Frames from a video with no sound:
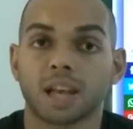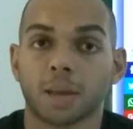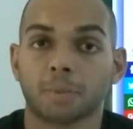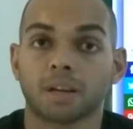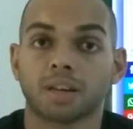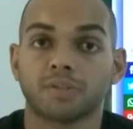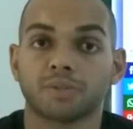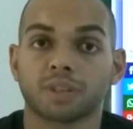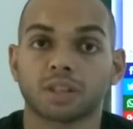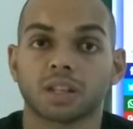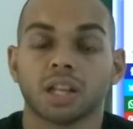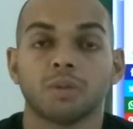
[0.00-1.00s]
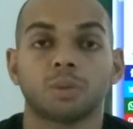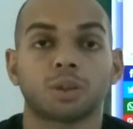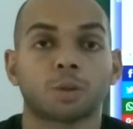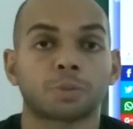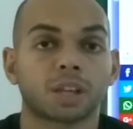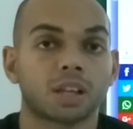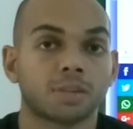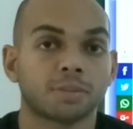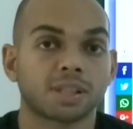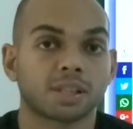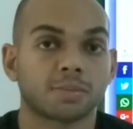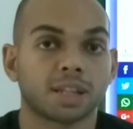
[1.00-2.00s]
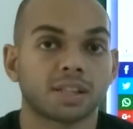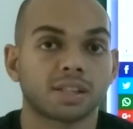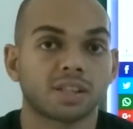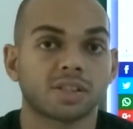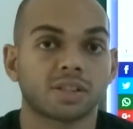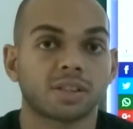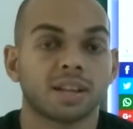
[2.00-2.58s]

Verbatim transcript: camera up front with optical image stabilization